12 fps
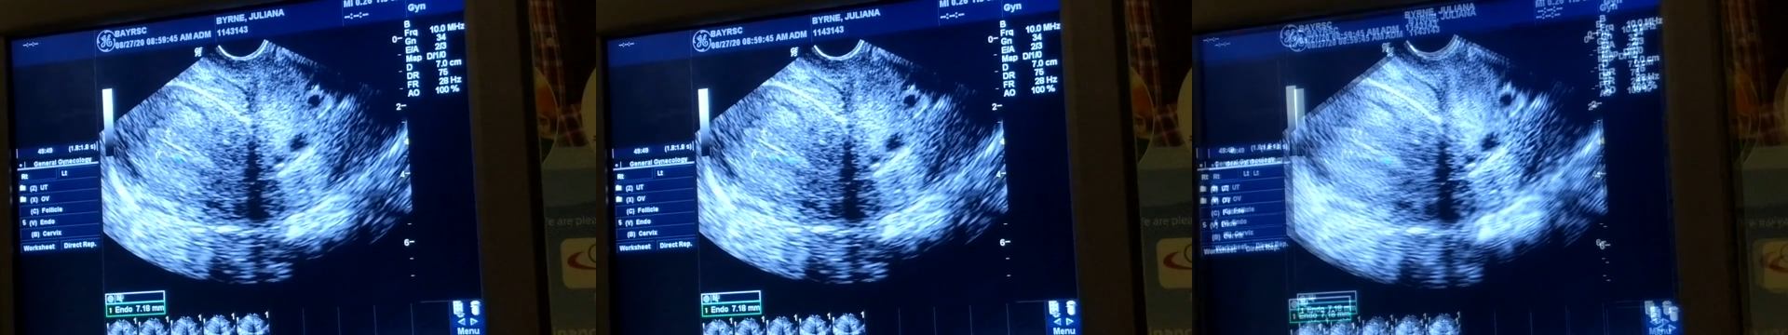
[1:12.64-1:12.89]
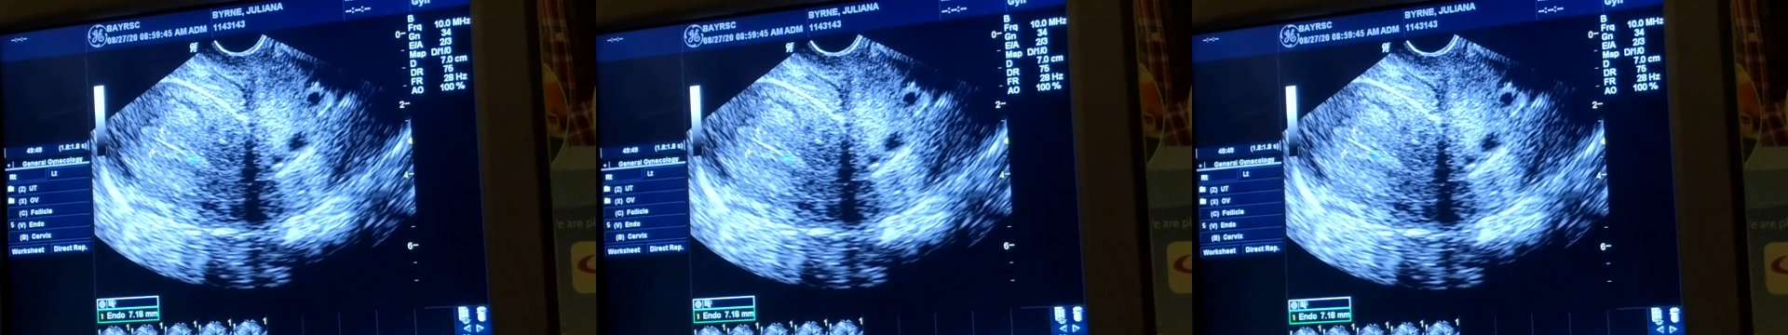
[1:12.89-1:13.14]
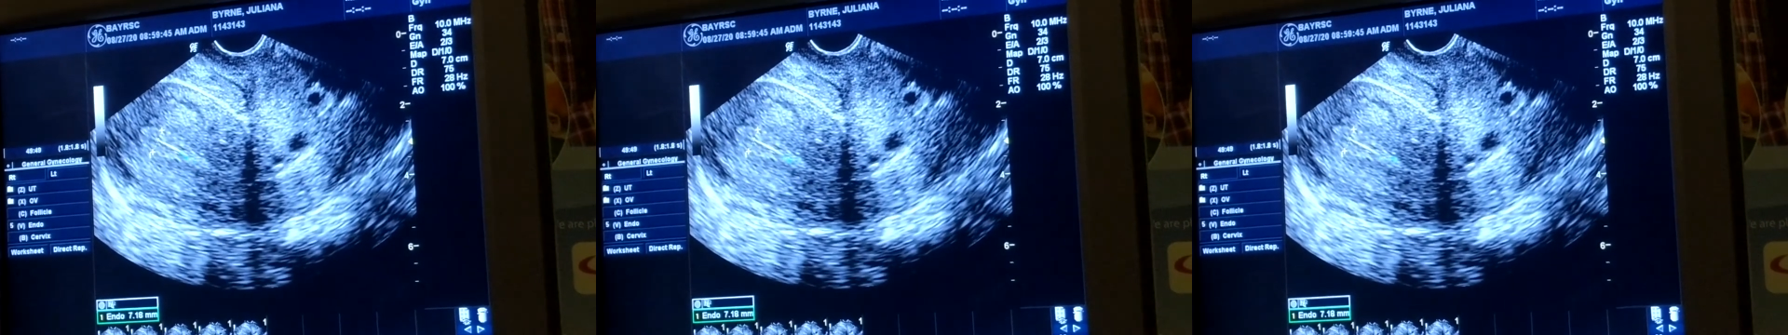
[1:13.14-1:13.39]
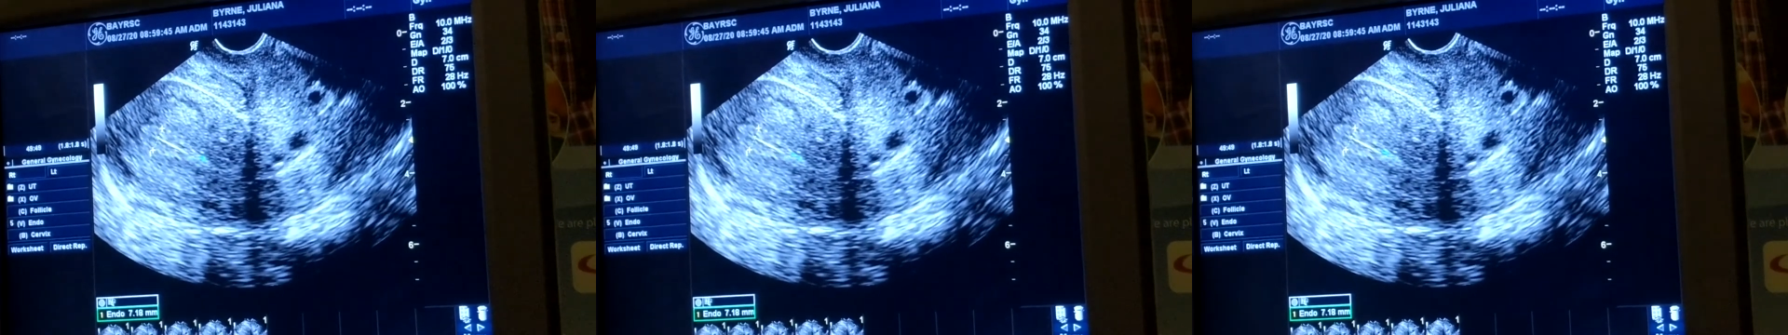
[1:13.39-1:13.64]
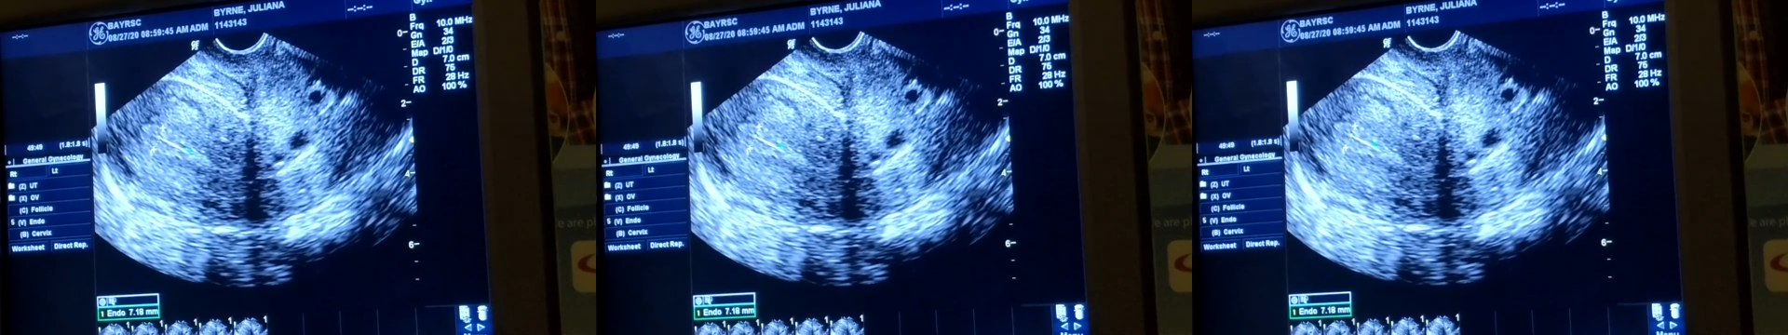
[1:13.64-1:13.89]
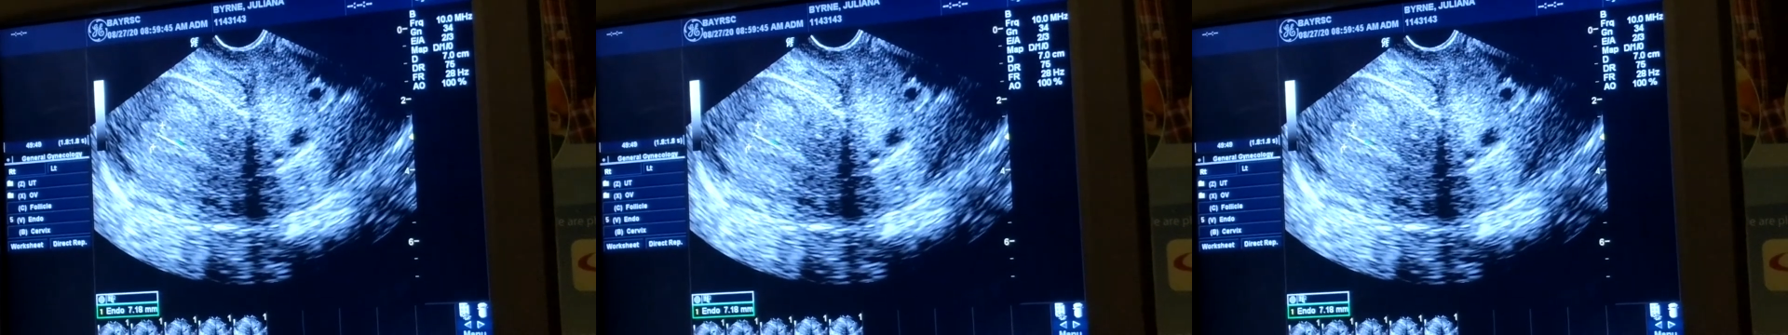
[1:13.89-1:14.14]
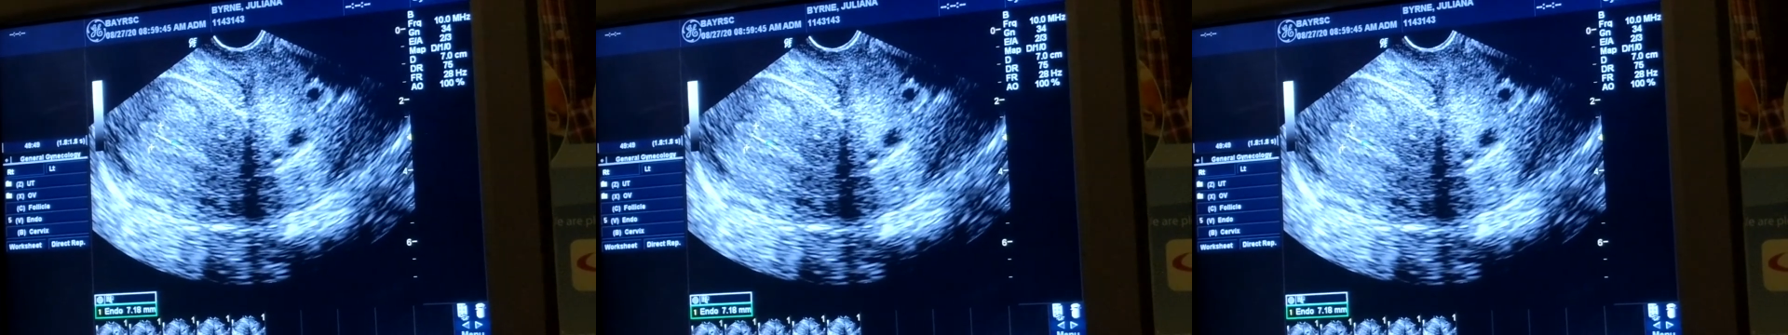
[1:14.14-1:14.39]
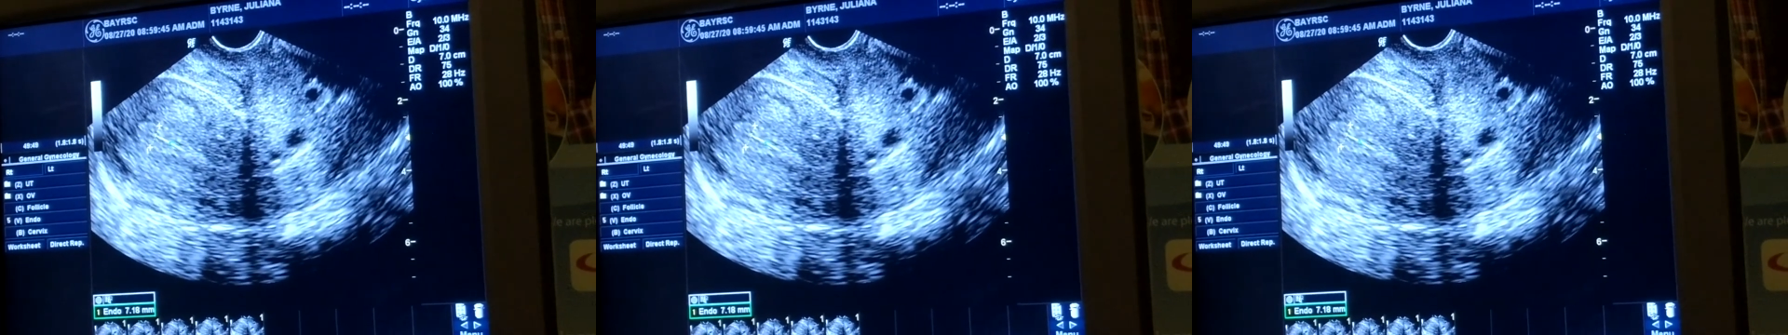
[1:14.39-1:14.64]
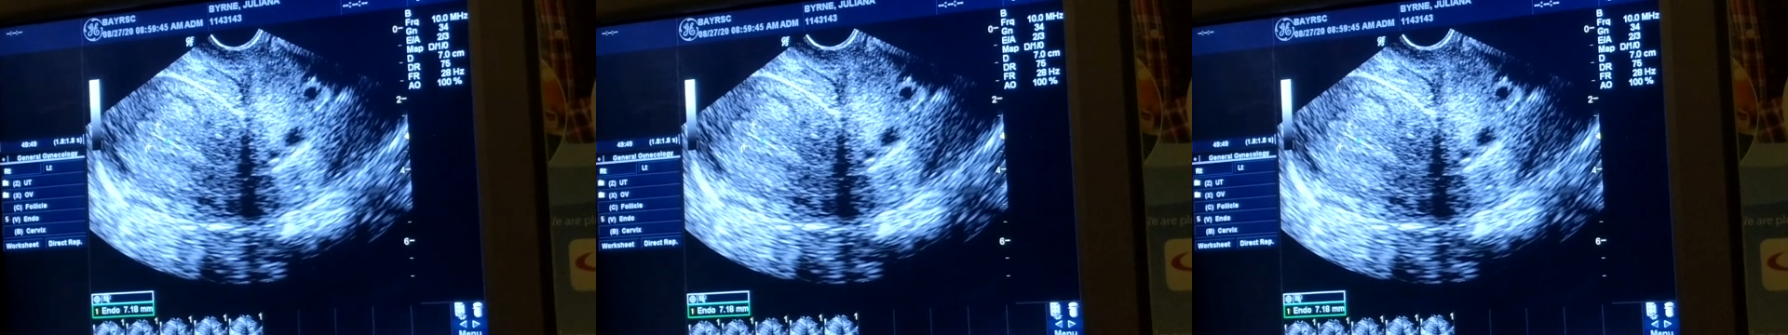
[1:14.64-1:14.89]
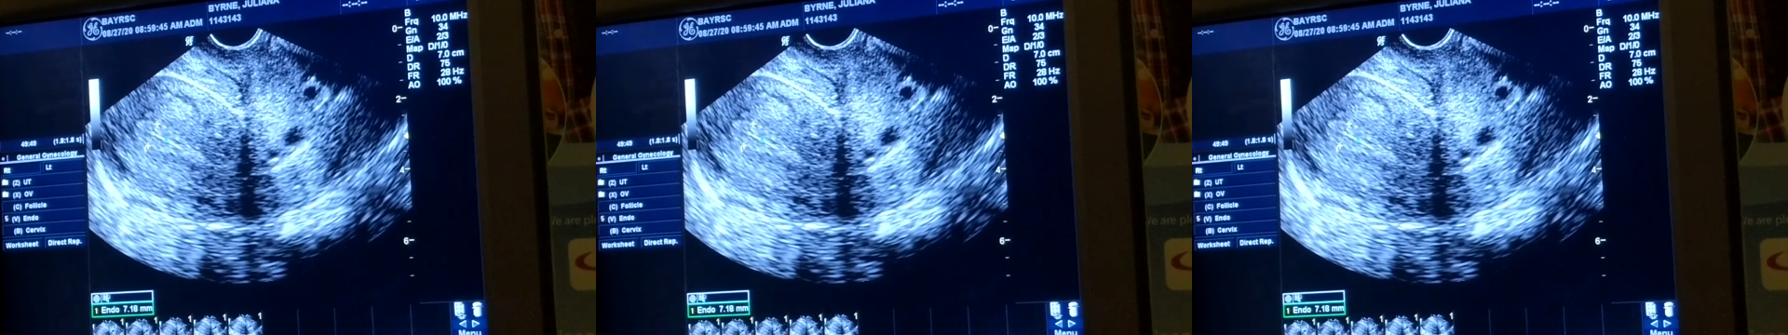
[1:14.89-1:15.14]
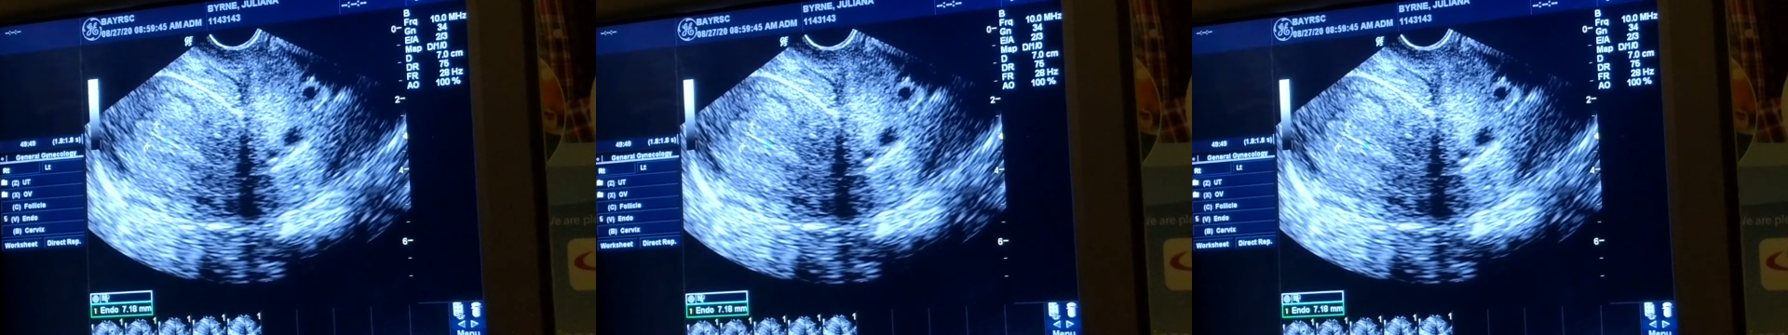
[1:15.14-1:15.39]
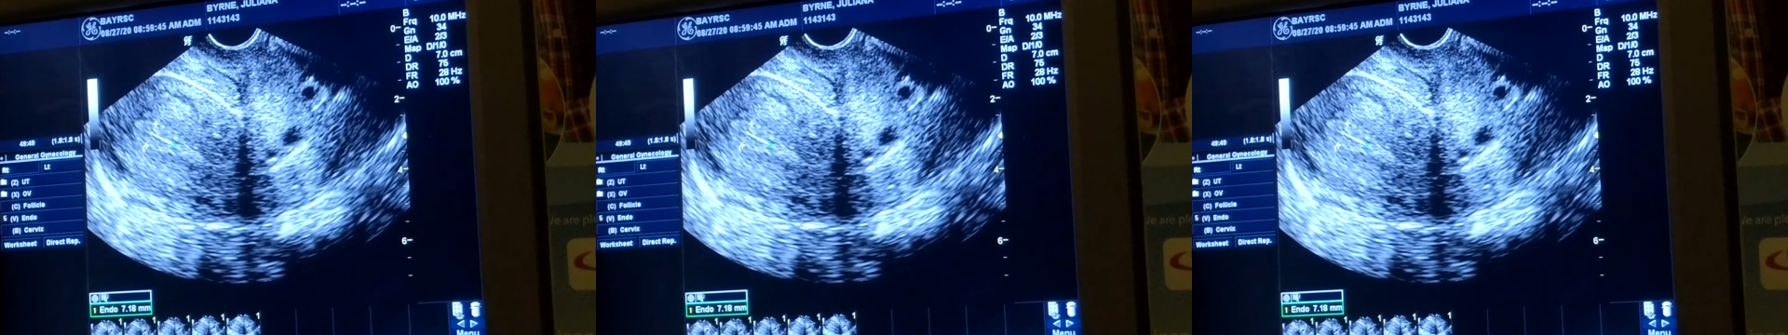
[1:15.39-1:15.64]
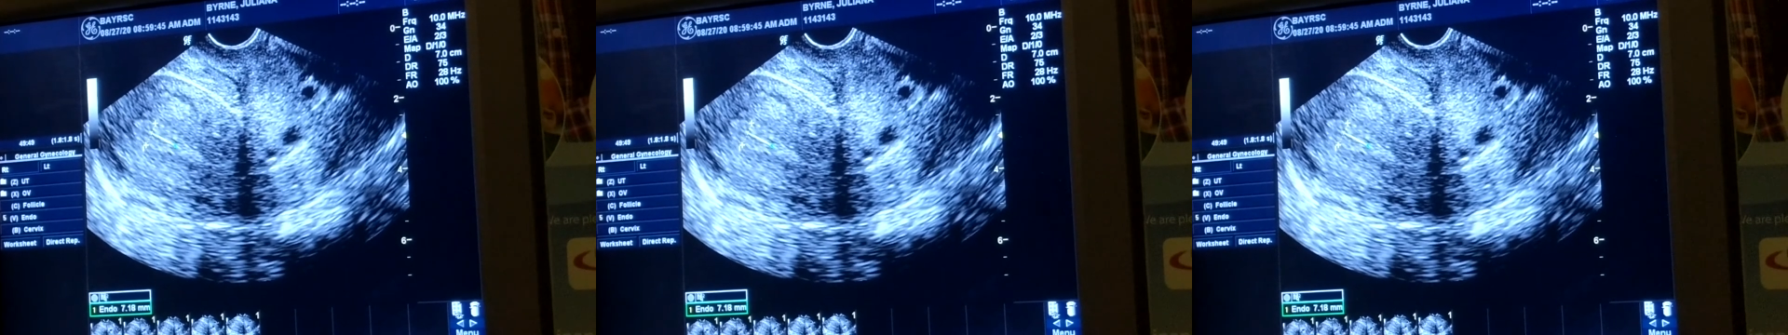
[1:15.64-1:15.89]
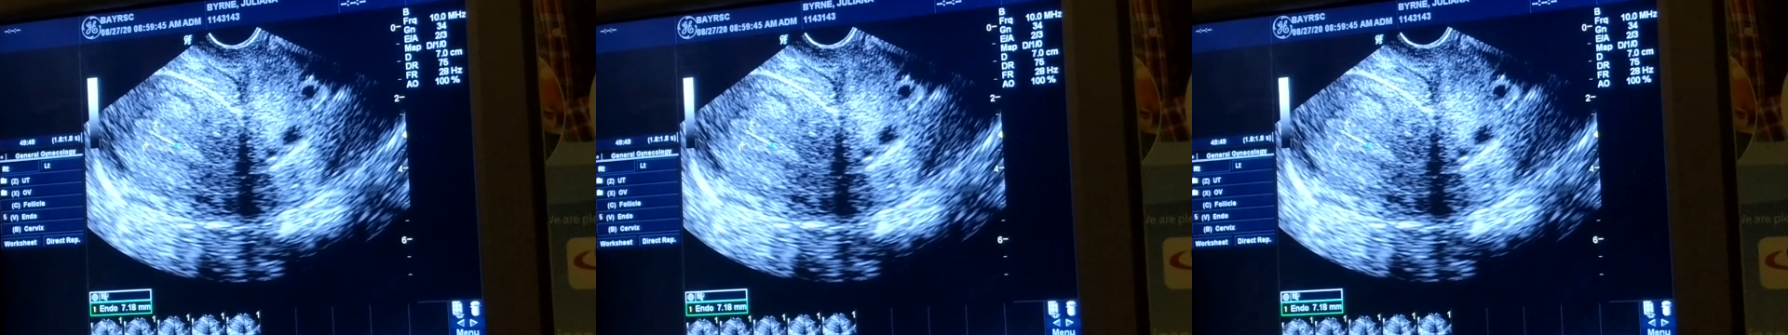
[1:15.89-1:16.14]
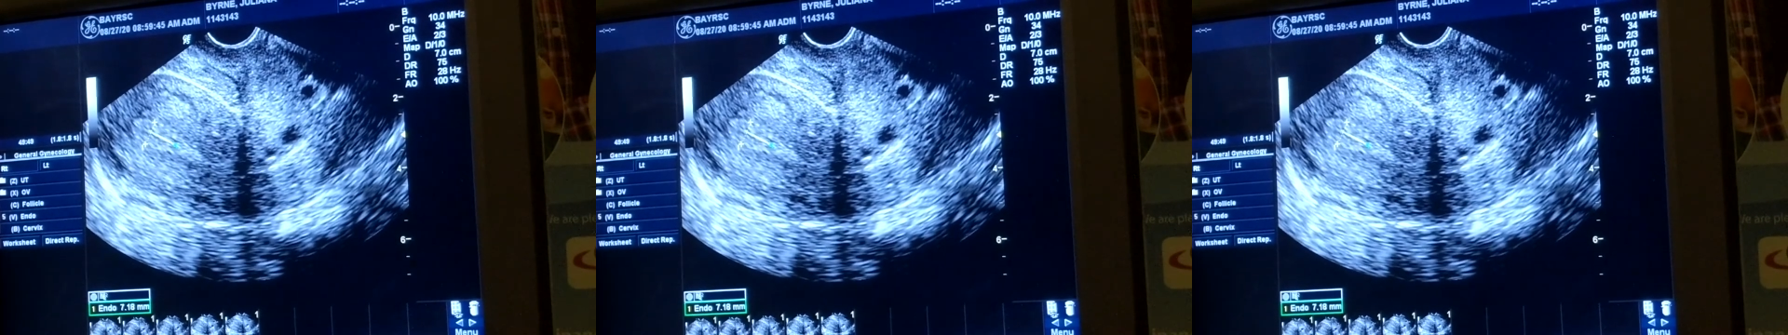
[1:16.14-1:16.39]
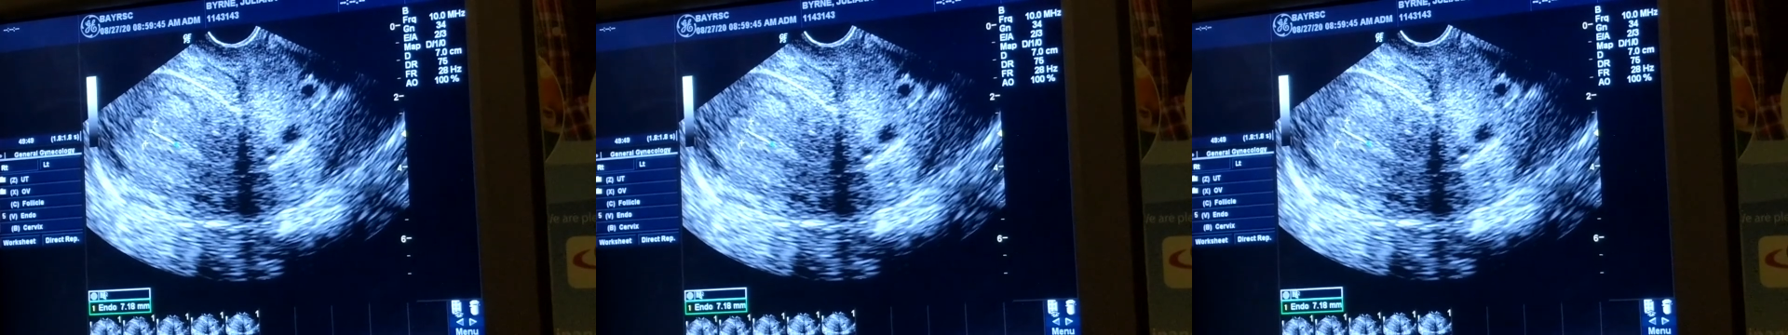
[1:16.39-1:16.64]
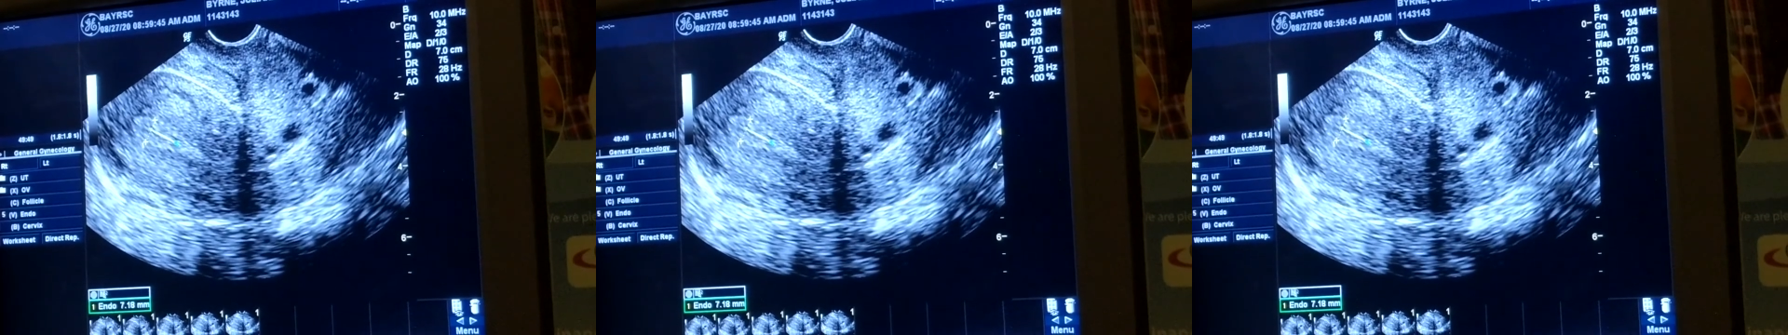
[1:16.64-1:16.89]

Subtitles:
(no speaker visible)